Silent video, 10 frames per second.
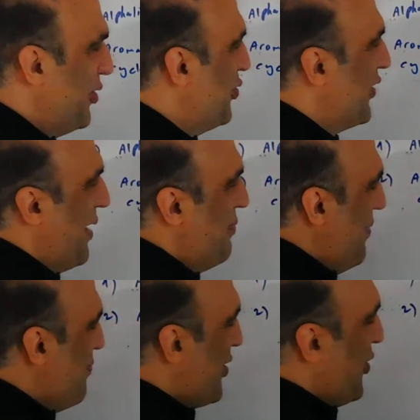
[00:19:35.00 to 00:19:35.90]
you
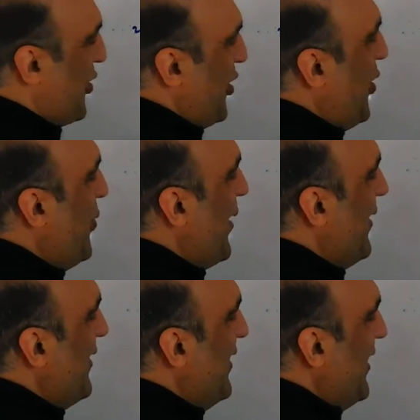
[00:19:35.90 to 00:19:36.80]
remember or know,
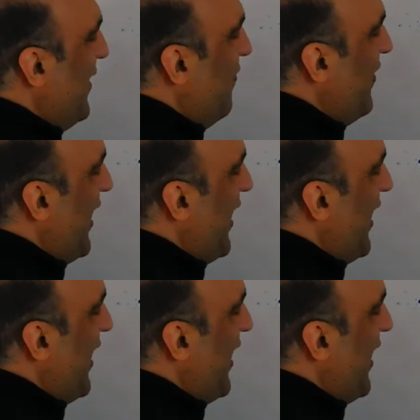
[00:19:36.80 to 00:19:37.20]
if we